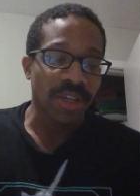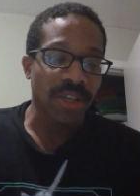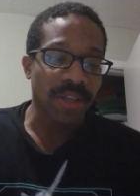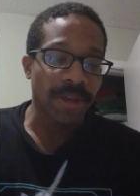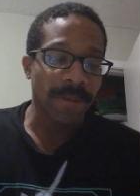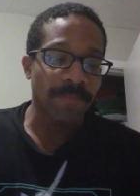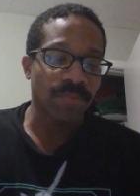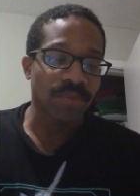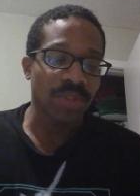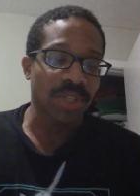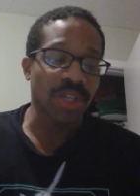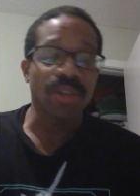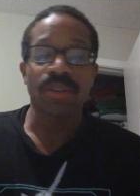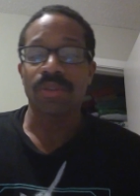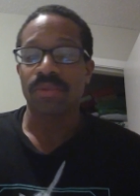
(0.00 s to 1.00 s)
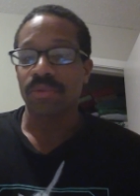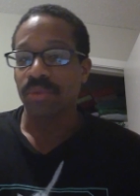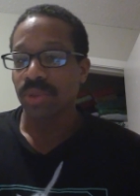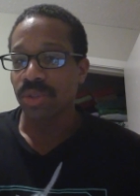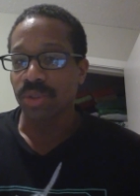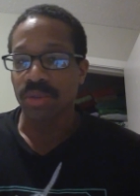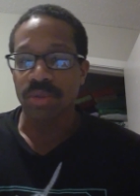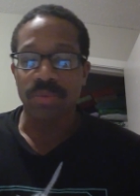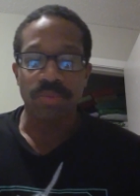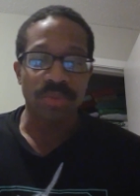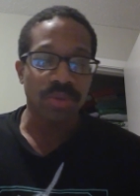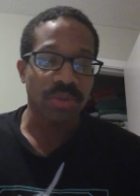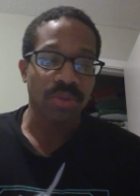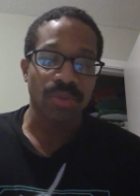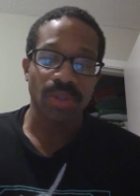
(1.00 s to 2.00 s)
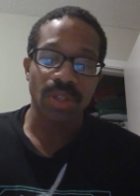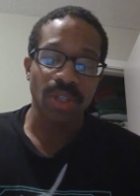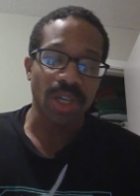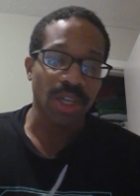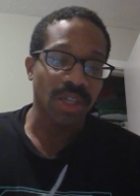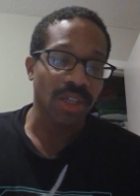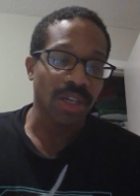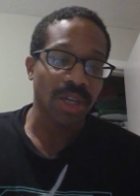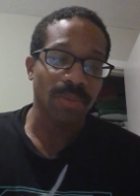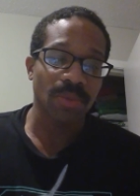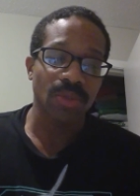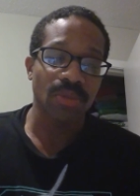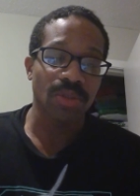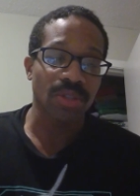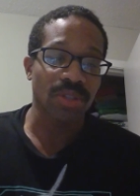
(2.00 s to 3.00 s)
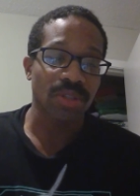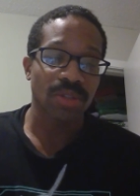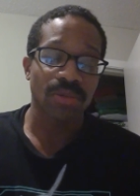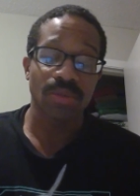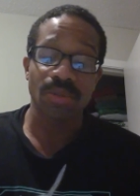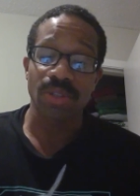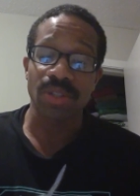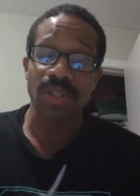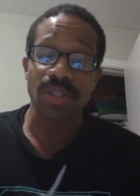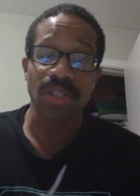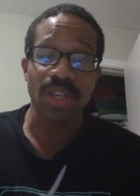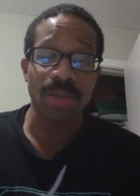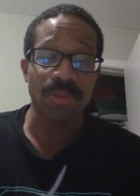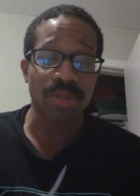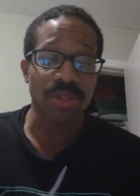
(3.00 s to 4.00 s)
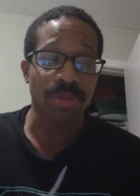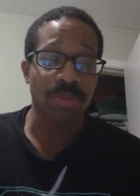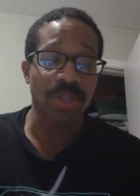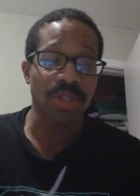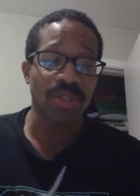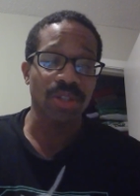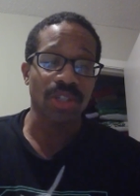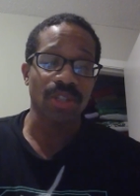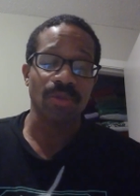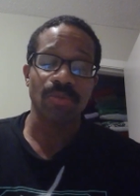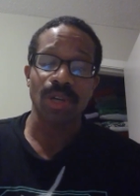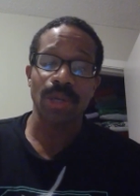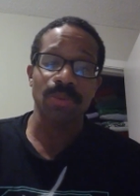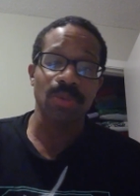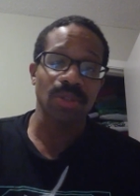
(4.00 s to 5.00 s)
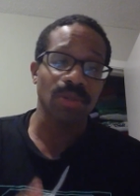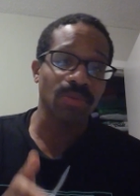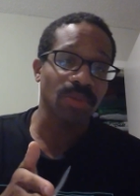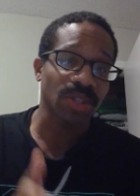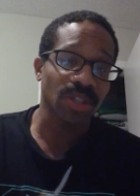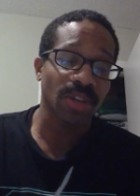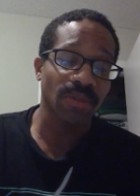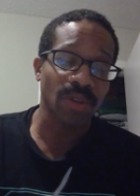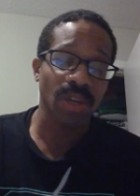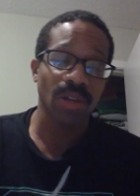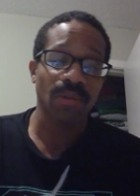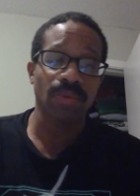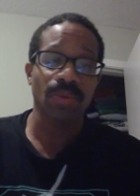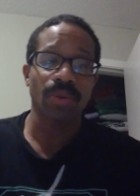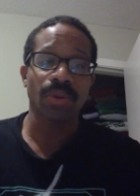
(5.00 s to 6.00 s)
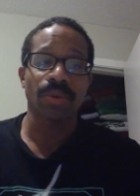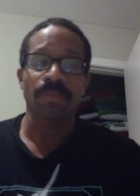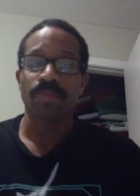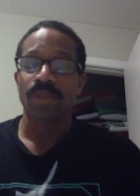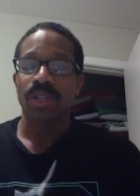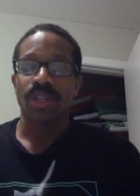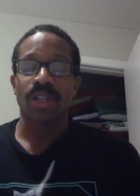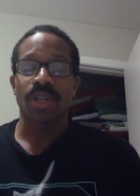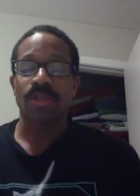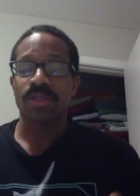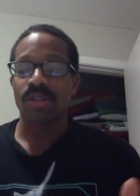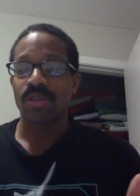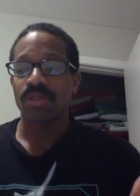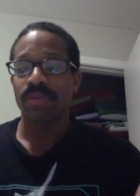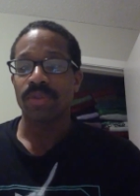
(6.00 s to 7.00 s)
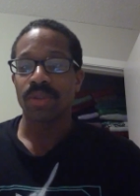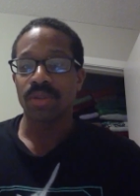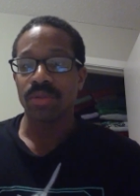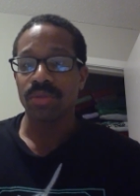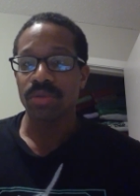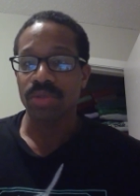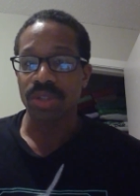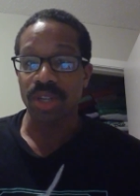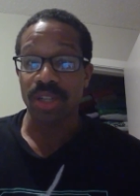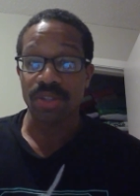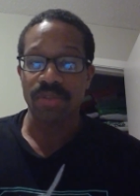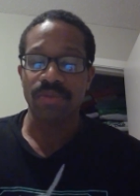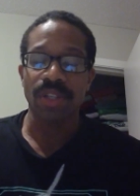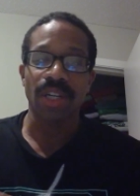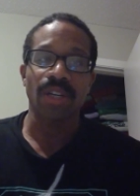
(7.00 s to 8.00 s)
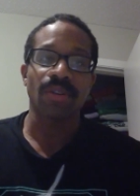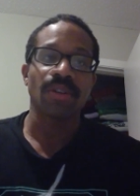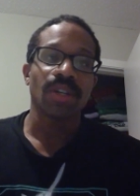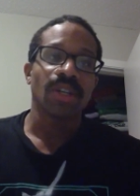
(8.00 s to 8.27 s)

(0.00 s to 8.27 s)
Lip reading: And they, you know, agreed, hey, I'm going to do a 6-game suspension. That's what Robinson was advocating for. And now it's all over the news as of now.